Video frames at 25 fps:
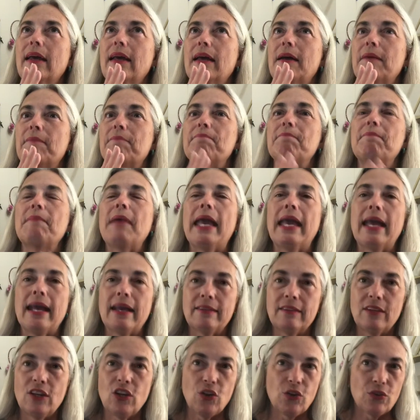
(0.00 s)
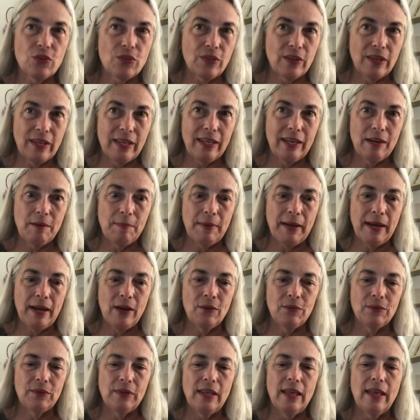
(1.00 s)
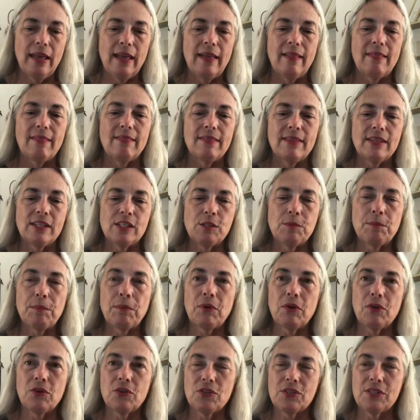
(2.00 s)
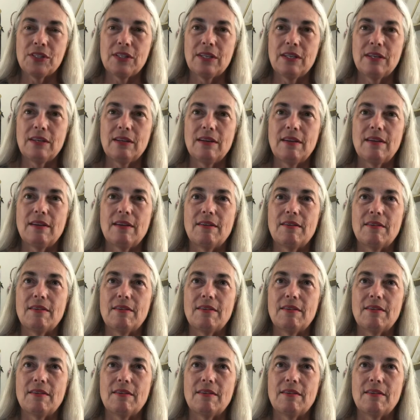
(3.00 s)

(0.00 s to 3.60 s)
man that you're thinking about, this person